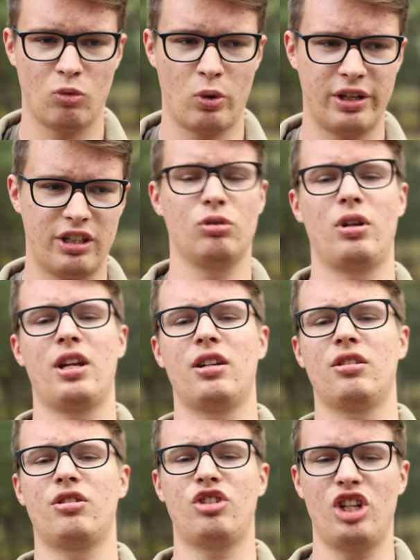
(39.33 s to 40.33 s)
when do
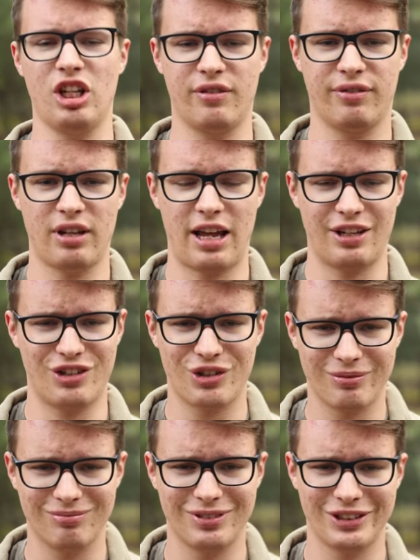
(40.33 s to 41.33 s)
the cheek
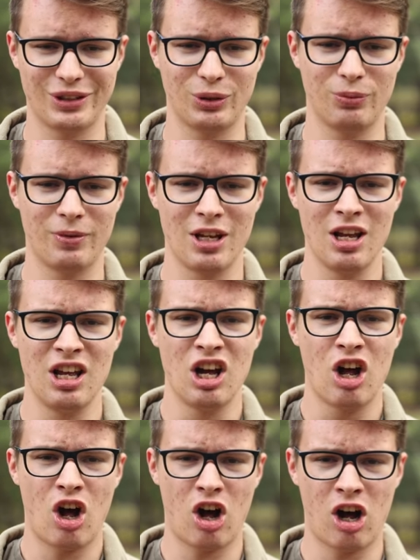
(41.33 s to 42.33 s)
fledge. So
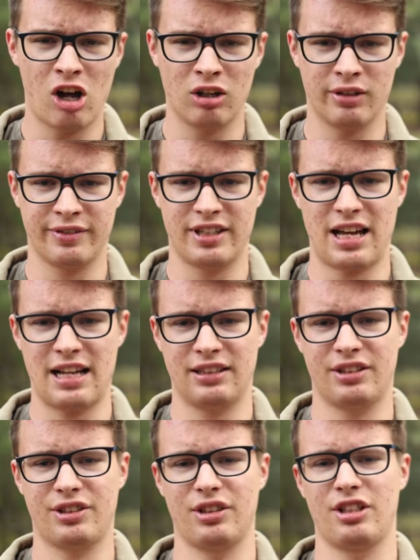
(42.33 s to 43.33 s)
all of
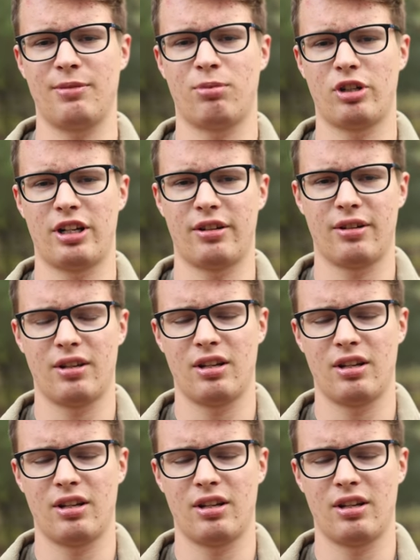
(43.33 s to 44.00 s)
that is important.